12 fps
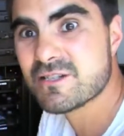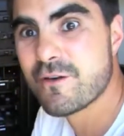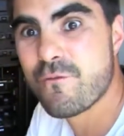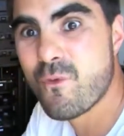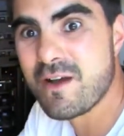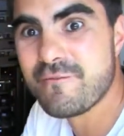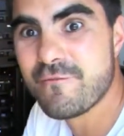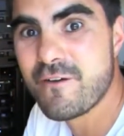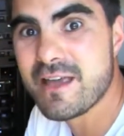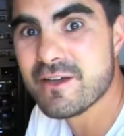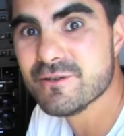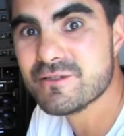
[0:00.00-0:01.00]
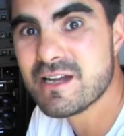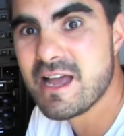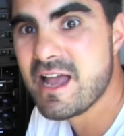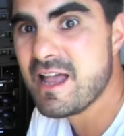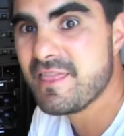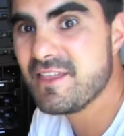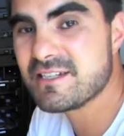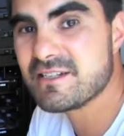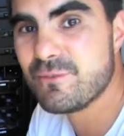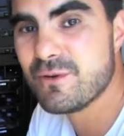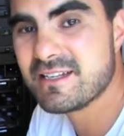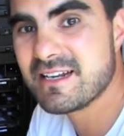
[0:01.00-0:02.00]
So if one fails,
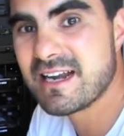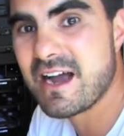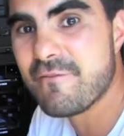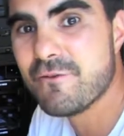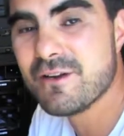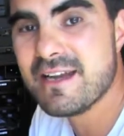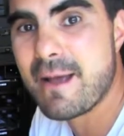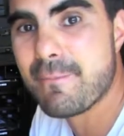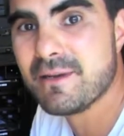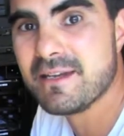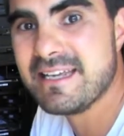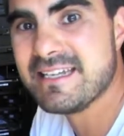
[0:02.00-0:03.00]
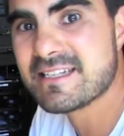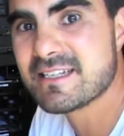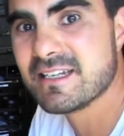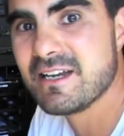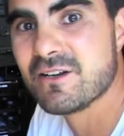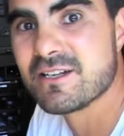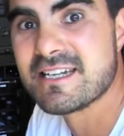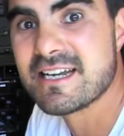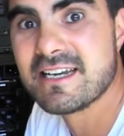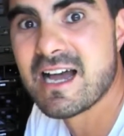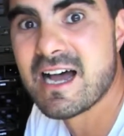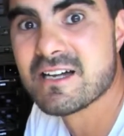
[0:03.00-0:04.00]
there's recovery happening instantly on a
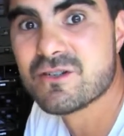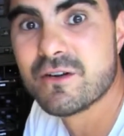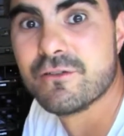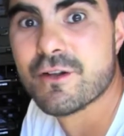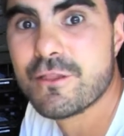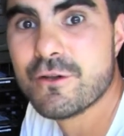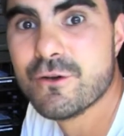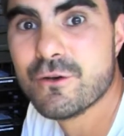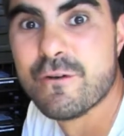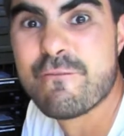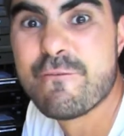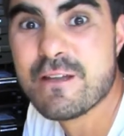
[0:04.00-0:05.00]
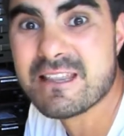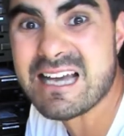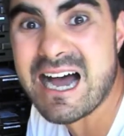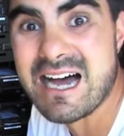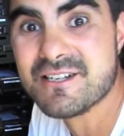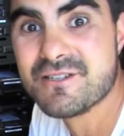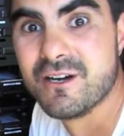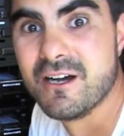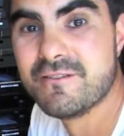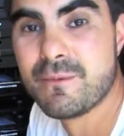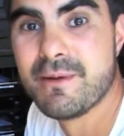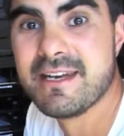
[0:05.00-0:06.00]
second hard drive or a third or a fifth hard
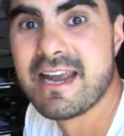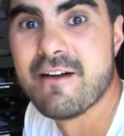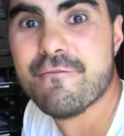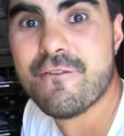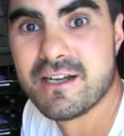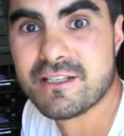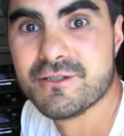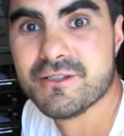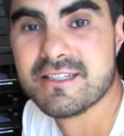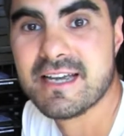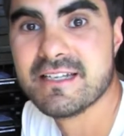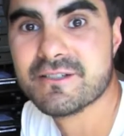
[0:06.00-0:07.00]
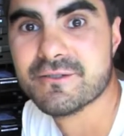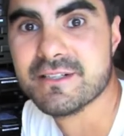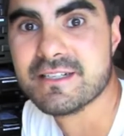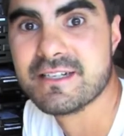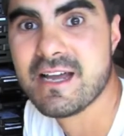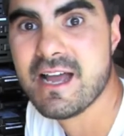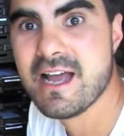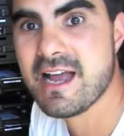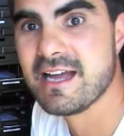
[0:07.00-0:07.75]
drive, depending how vital your data is.